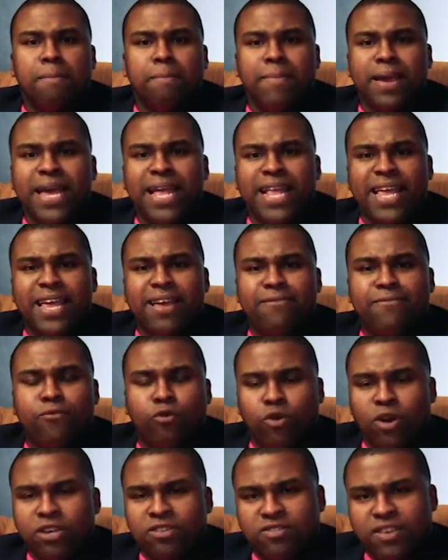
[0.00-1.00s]
Meaning,
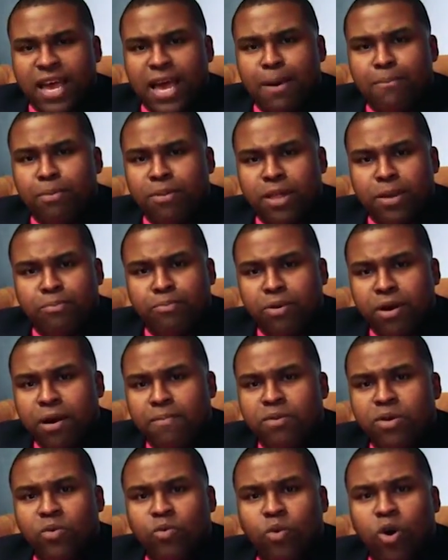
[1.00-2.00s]
for example, in
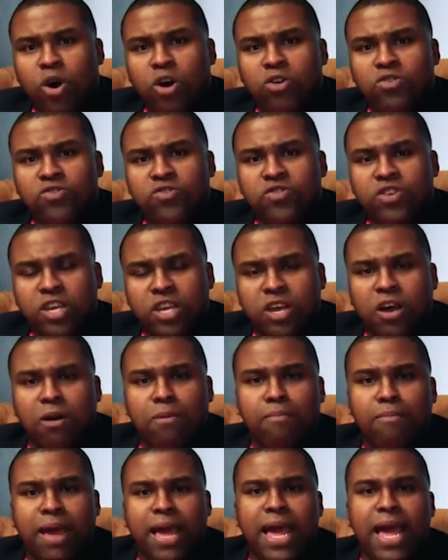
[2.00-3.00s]
public works, a
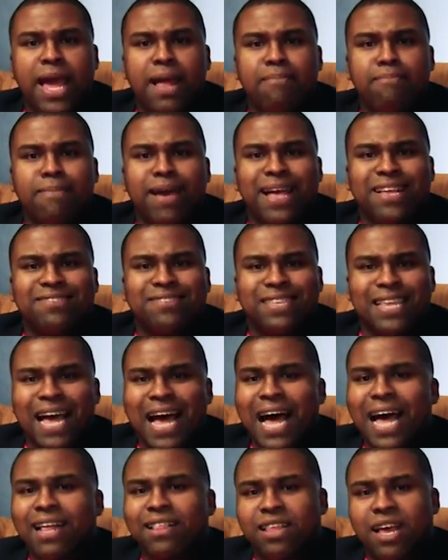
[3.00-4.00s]
young man makes
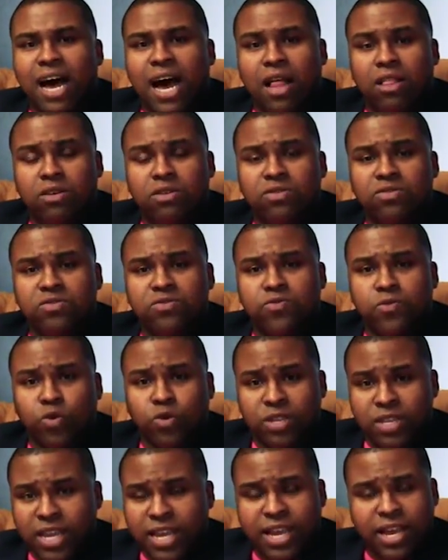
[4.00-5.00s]
$9
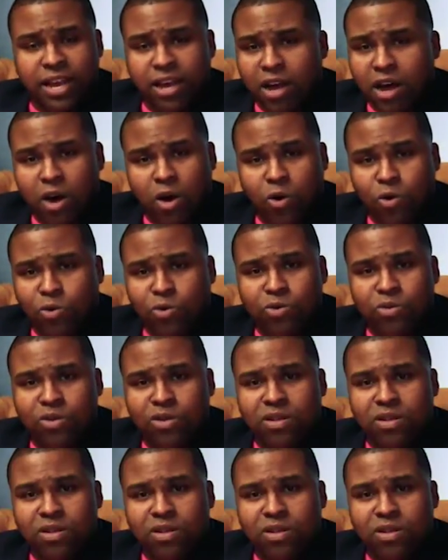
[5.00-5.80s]
for digging a hole,